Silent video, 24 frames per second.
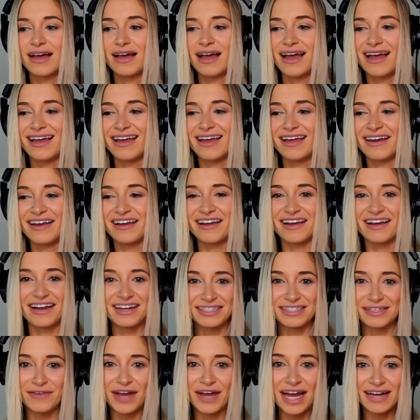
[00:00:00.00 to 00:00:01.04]
And
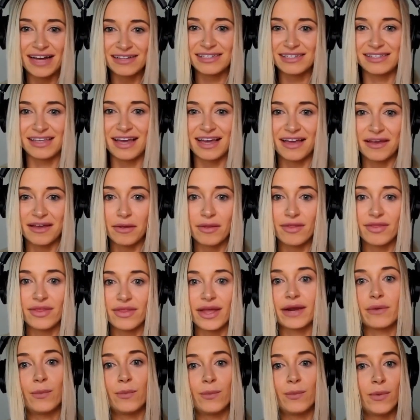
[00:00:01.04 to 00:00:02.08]
guys, if I had to say
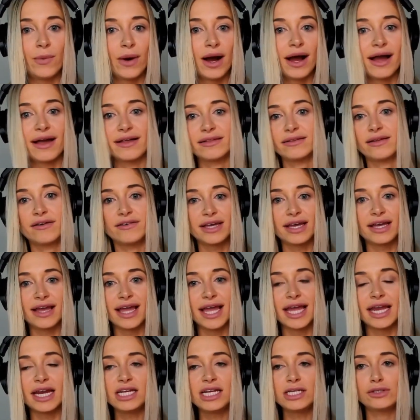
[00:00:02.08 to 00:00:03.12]
like why I love
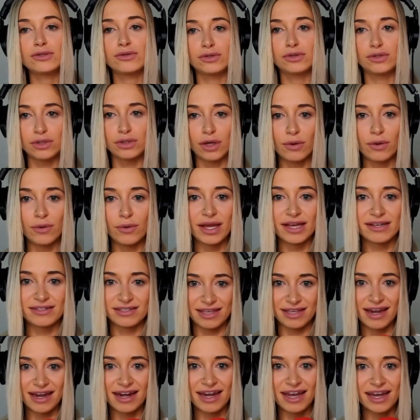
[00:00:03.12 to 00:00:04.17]
it, it is so
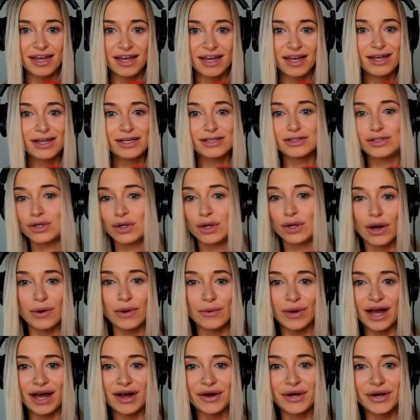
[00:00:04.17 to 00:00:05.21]
exciting to
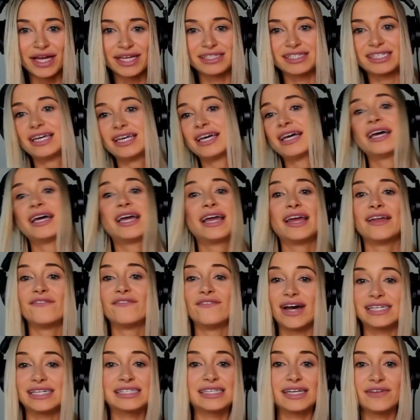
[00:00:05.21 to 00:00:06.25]
go out and to
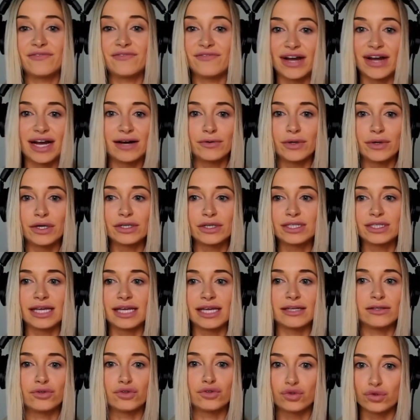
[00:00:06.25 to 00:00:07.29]
invest in founders
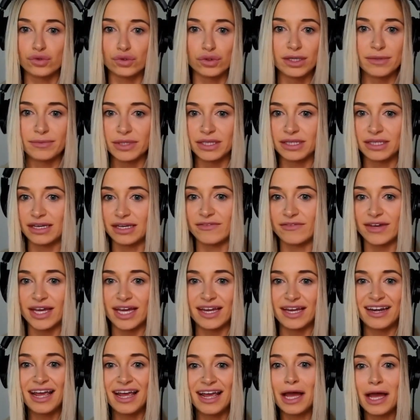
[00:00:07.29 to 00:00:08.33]
that you truly believe
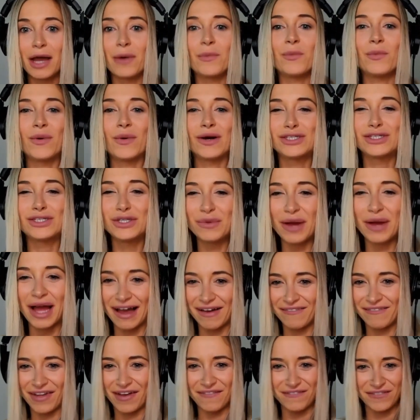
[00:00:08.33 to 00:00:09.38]
in. And once you
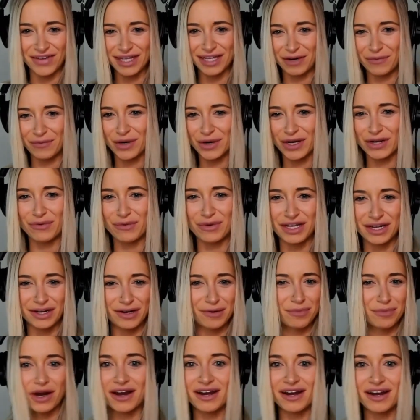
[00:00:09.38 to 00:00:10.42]
have that feeling where you hear
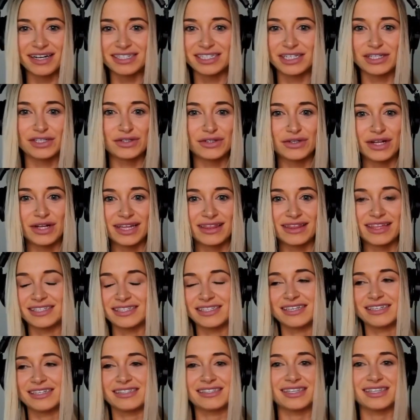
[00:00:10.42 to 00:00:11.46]
a product and you're like,
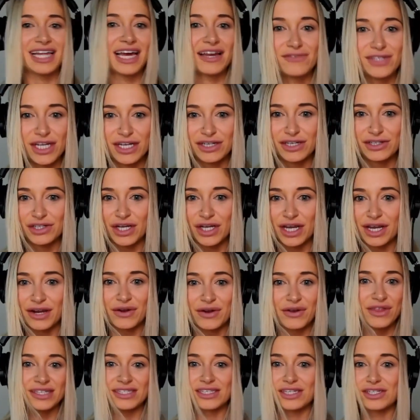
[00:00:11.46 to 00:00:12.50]
this is life-changing,
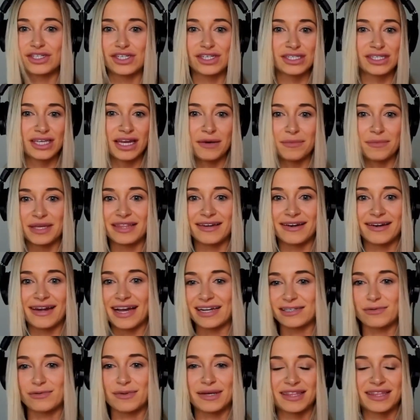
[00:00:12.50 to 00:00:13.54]
or this is just going to be the
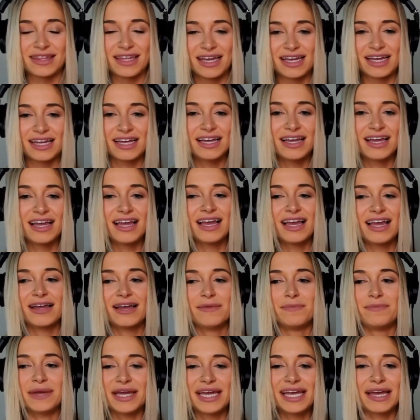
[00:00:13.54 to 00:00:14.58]
next big thing,
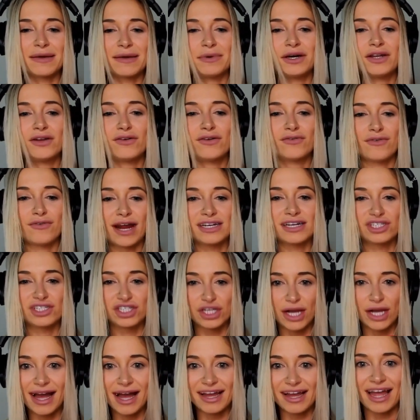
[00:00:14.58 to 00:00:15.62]
being able to write a
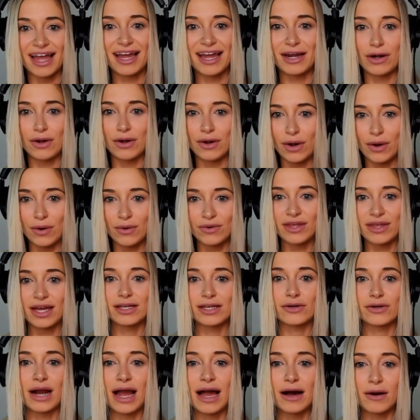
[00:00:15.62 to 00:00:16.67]
check and know
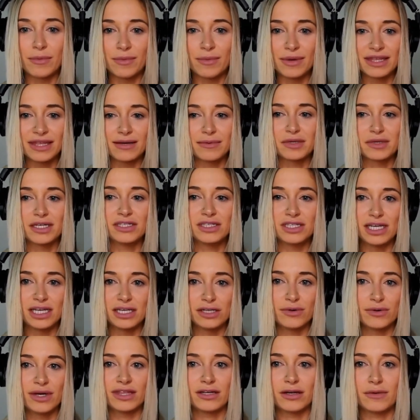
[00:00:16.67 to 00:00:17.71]
that you're helping them
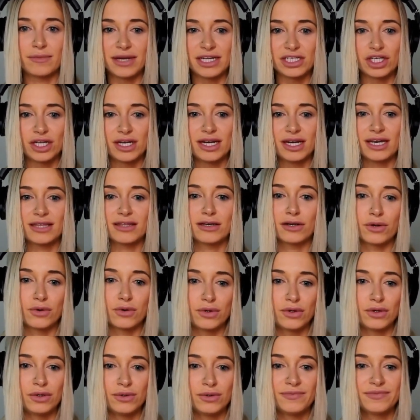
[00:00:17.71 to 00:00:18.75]
continue on their mission and their
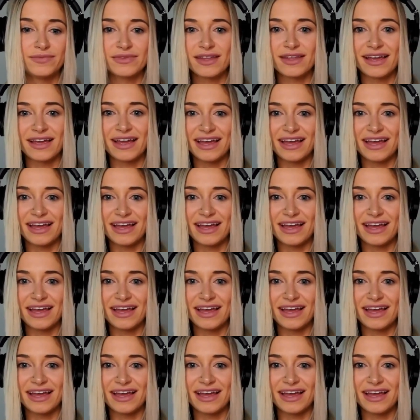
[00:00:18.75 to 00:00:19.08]
goal